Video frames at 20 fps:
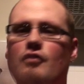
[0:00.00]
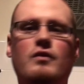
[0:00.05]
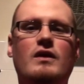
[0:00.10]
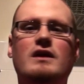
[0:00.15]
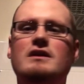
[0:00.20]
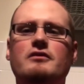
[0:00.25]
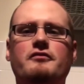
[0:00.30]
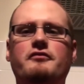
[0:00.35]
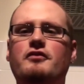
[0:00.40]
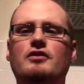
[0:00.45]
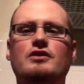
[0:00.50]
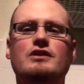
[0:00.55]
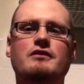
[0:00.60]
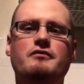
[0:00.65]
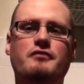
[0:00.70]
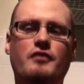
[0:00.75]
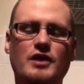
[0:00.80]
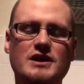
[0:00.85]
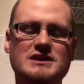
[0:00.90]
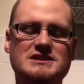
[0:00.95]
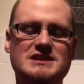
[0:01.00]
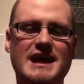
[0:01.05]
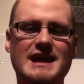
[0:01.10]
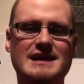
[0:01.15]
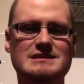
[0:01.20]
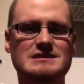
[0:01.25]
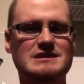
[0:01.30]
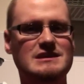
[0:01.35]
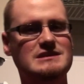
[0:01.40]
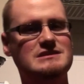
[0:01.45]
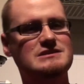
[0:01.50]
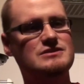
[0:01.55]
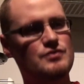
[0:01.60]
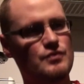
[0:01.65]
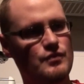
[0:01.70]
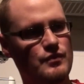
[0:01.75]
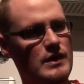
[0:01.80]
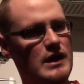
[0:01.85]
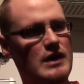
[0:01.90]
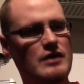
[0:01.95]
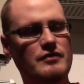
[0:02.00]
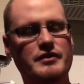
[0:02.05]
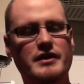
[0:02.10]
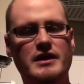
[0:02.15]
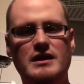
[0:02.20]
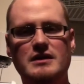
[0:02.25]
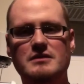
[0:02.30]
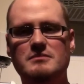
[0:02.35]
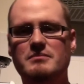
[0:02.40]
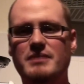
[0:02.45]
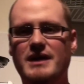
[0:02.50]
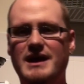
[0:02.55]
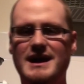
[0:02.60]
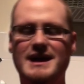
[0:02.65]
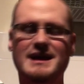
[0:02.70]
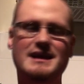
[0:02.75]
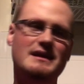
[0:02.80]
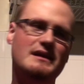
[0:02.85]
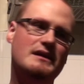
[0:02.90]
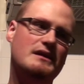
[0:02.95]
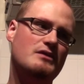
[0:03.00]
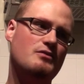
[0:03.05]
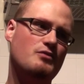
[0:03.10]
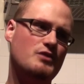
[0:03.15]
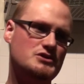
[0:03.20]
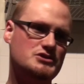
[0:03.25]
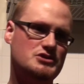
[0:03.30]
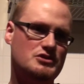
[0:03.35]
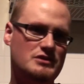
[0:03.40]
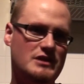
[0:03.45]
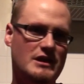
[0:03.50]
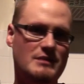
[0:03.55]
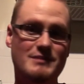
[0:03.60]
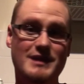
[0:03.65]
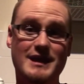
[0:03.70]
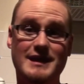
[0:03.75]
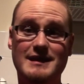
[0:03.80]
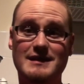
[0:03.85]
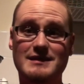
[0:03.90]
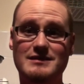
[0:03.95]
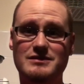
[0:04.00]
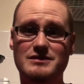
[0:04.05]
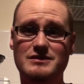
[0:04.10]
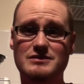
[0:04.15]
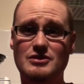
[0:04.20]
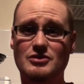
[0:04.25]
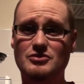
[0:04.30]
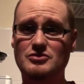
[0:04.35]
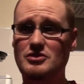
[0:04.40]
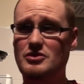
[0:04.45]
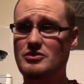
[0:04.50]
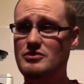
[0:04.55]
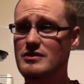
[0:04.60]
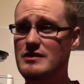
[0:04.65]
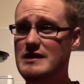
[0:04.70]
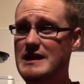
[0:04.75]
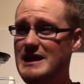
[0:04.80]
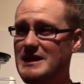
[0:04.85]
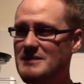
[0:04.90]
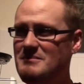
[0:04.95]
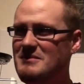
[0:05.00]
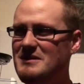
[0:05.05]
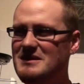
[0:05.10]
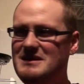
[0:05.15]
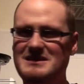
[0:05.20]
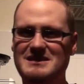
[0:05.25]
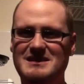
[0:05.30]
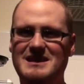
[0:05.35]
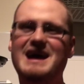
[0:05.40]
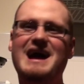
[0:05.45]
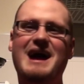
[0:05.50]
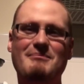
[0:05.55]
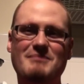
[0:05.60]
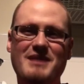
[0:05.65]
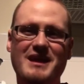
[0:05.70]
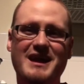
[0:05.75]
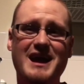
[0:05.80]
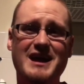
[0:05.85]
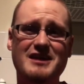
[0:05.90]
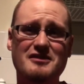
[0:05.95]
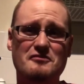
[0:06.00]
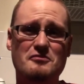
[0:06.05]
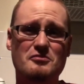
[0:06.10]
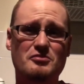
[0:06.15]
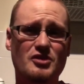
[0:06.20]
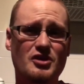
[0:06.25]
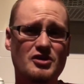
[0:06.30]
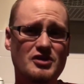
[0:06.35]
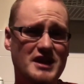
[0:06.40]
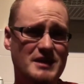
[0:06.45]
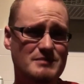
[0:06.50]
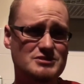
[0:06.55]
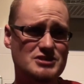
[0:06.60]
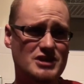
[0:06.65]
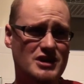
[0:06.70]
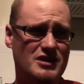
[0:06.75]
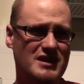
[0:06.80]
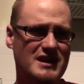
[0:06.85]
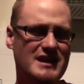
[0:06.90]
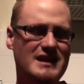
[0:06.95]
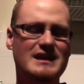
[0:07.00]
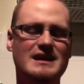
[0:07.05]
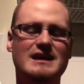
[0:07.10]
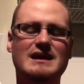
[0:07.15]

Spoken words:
Wonderfully voice acted, well done by, what's her name again? I don't know the name. I'm that kind of a brony, I'm sorry.